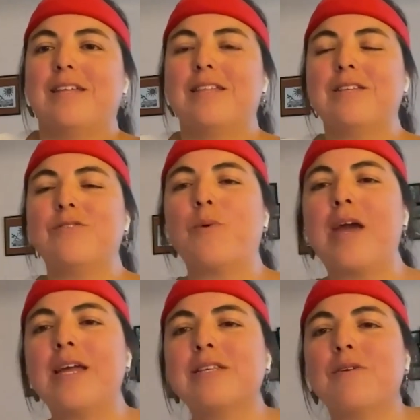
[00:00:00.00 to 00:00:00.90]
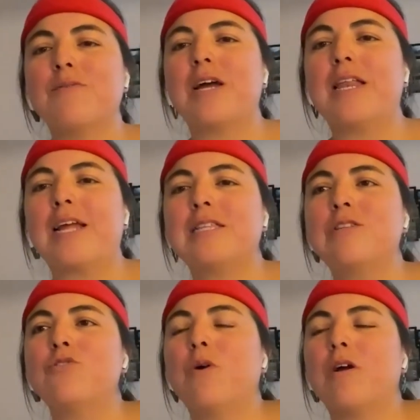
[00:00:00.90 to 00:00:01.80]
These ways of connecting
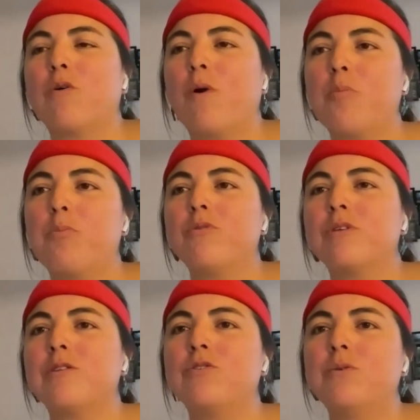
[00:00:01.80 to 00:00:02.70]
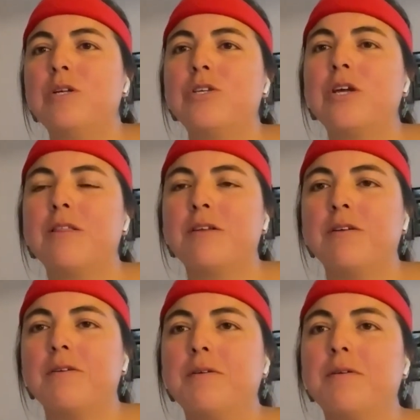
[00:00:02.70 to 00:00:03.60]
to our cuerpos and to each other.